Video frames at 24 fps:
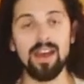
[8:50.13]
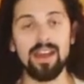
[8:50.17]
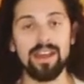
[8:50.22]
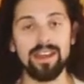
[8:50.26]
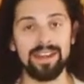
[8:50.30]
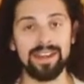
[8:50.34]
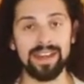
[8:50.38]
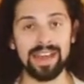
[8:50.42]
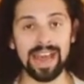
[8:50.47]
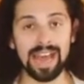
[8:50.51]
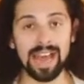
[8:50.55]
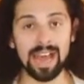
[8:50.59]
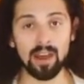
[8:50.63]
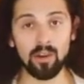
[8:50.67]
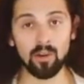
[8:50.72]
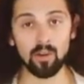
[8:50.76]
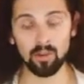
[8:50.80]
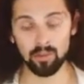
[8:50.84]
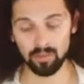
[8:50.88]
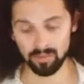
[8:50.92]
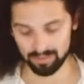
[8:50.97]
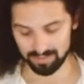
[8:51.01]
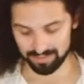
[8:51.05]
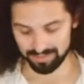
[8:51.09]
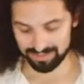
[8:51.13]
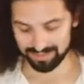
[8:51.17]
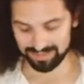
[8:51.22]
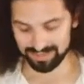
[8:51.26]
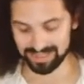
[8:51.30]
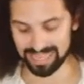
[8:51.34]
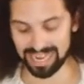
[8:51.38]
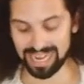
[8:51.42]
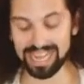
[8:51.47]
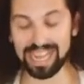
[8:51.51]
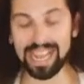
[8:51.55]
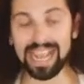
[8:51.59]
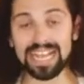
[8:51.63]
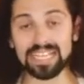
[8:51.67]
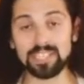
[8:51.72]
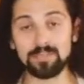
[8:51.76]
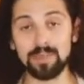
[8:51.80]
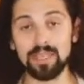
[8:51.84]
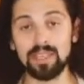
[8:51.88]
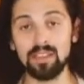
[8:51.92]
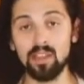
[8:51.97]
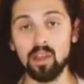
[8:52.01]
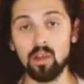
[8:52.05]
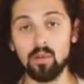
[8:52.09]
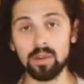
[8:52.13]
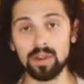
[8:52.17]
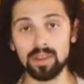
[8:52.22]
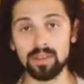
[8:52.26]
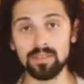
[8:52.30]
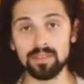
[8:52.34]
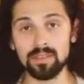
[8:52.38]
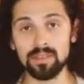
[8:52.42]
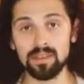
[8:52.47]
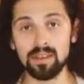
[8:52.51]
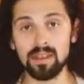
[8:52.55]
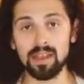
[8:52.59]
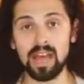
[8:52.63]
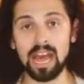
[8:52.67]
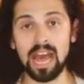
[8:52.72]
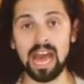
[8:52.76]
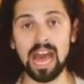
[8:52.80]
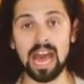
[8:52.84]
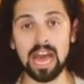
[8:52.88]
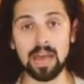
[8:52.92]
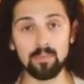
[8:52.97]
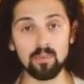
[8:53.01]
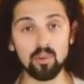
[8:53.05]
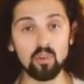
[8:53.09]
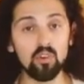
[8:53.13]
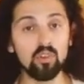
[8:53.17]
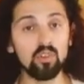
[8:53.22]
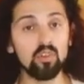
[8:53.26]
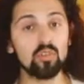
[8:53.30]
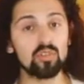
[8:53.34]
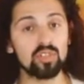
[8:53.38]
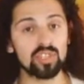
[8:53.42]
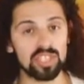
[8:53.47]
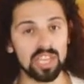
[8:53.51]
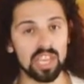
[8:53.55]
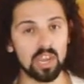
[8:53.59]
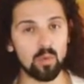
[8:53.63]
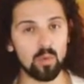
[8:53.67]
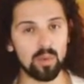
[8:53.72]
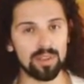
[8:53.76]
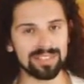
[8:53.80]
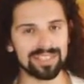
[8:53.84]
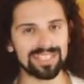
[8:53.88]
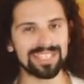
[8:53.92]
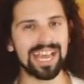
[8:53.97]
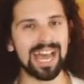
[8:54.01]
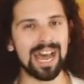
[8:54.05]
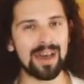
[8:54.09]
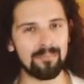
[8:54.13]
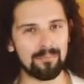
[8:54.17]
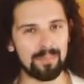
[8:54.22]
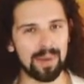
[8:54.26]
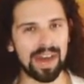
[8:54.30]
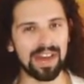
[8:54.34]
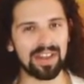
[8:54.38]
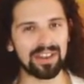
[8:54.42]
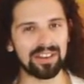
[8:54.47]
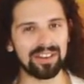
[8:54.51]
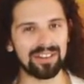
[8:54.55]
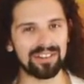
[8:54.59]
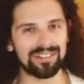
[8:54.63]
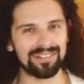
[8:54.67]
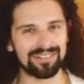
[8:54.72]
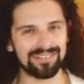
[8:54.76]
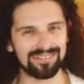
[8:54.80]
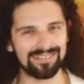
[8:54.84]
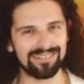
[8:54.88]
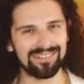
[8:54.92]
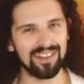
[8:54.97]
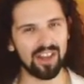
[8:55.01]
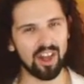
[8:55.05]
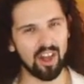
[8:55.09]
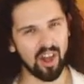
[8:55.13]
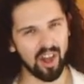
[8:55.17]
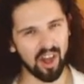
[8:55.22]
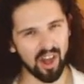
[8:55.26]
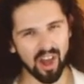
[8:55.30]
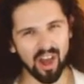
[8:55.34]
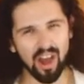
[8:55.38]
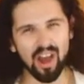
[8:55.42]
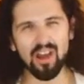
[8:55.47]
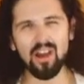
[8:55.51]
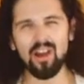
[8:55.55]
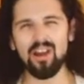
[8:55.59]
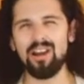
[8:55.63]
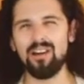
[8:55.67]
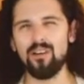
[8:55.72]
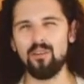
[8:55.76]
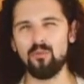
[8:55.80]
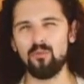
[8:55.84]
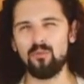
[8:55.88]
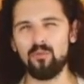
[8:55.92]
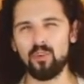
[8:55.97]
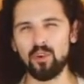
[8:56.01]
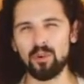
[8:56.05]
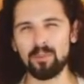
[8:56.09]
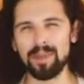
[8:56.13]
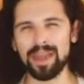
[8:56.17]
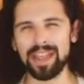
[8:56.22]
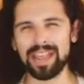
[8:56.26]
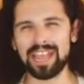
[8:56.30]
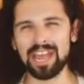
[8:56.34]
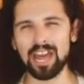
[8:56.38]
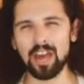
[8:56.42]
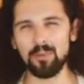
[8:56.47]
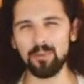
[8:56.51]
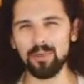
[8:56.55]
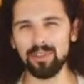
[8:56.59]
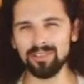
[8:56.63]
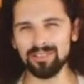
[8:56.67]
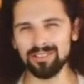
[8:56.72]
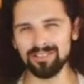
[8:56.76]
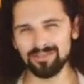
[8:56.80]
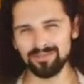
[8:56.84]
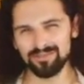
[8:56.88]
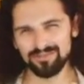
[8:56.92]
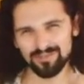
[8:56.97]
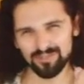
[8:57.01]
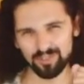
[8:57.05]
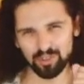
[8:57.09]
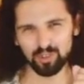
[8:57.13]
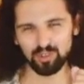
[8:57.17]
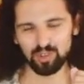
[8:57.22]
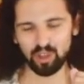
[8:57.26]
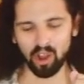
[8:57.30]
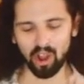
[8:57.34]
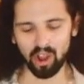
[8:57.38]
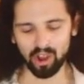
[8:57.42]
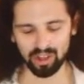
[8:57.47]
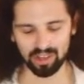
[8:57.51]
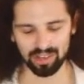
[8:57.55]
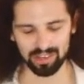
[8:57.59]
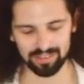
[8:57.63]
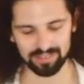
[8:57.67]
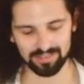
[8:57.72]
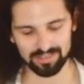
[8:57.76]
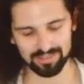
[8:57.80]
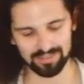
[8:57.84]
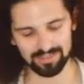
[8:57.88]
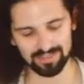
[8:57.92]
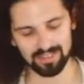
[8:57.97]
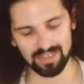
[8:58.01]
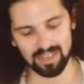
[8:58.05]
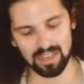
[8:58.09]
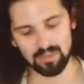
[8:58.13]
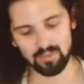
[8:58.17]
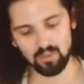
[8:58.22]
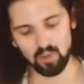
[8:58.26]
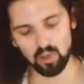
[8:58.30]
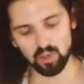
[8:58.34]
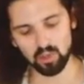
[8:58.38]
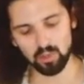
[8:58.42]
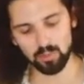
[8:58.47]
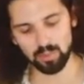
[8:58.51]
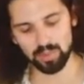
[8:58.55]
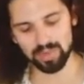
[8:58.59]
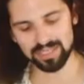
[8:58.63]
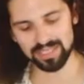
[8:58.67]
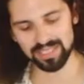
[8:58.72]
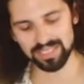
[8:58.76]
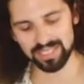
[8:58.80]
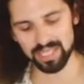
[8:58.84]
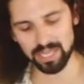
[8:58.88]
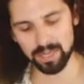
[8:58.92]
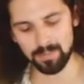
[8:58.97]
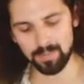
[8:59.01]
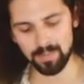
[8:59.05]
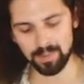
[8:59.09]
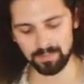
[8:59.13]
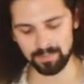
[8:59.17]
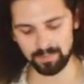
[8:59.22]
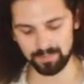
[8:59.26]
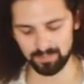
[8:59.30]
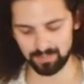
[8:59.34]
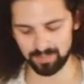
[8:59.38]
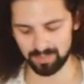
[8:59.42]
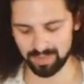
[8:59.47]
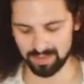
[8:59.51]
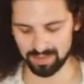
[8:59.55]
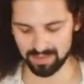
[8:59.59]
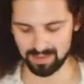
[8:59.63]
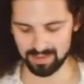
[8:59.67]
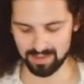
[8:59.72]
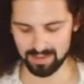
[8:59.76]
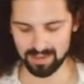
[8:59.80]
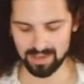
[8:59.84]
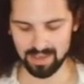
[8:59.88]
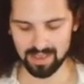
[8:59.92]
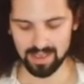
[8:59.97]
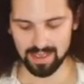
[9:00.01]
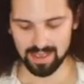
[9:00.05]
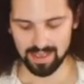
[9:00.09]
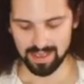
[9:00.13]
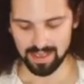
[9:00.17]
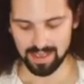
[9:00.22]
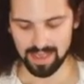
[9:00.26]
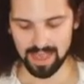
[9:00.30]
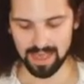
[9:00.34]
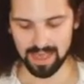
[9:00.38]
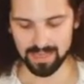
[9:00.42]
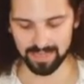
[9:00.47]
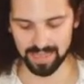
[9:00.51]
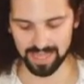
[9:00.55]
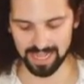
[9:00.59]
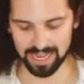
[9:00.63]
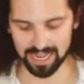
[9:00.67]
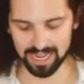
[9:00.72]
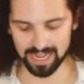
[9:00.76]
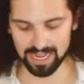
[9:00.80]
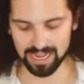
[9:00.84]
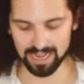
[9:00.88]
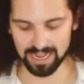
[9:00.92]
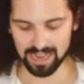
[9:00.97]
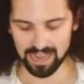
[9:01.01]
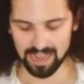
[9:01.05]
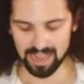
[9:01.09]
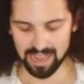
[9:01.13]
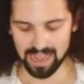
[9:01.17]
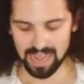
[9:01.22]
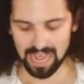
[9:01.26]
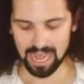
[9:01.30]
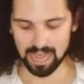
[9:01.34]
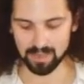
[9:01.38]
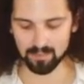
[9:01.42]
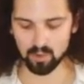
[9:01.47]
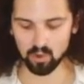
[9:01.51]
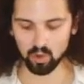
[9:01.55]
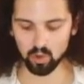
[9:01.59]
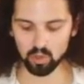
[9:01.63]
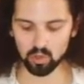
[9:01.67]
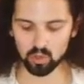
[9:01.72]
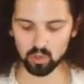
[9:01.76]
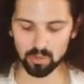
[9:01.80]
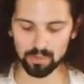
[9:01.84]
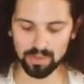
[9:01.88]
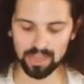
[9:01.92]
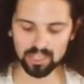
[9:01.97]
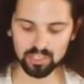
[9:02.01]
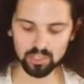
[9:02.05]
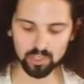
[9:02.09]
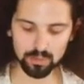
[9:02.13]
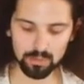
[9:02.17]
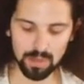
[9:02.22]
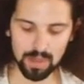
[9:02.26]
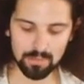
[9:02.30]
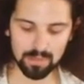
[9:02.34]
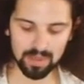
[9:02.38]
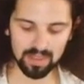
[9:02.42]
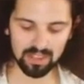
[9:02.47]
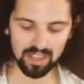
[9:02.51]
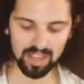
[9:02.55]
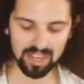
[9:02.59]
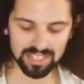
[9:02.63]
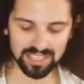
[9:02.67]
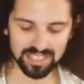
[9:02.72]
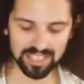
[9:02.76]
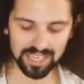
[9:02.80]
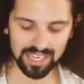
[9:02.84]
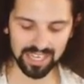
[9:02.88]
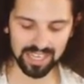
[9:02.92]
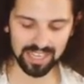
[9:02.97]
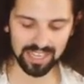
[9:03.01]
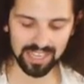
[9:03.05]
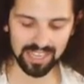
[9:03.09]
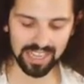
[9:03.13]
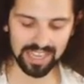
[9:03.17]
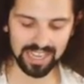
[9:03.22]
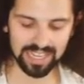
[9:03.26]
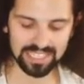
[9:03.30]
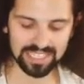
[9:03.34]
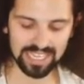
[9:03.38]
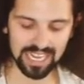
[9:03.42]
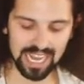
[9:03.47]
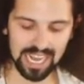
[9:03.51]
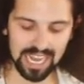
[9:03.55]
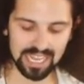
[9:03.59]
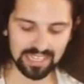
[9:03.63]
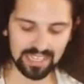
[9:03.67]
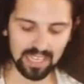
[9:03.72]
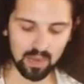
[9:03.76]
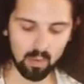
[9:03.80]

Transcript: Now that it has been loaded, I'm going to sequence a pattern for my cowbell to talk. I'm going to press step, and then I'm going to make sure my velocity is at